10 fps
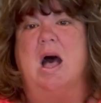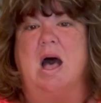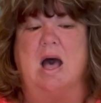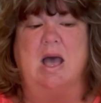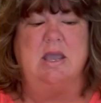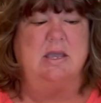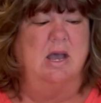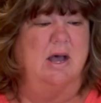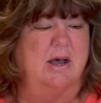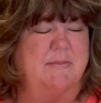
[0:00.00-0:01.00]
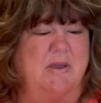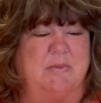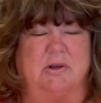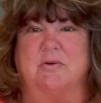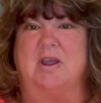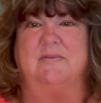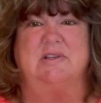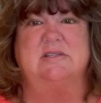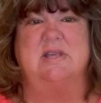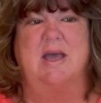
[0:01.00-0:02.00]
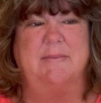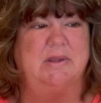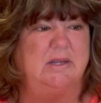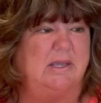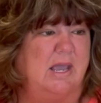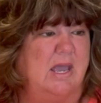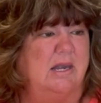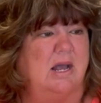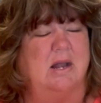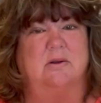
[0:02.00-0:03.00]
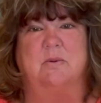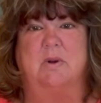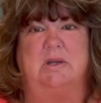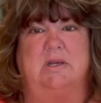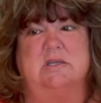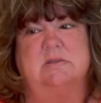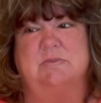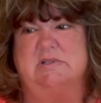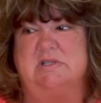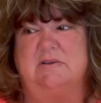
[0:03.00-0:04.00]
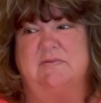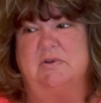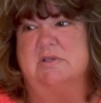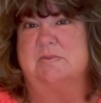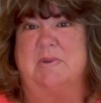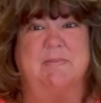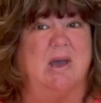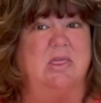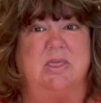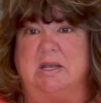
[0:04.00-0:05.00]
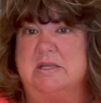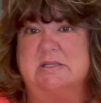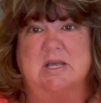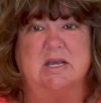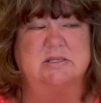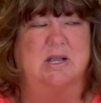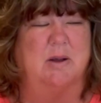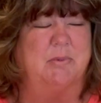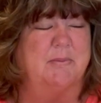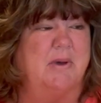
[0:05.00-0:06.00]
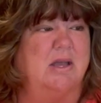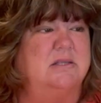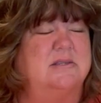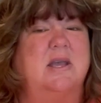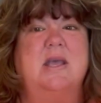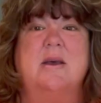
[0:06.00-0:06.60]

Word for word: I have been craving salmon again. I don't know what it is, but seafood has been my thing these last couple months.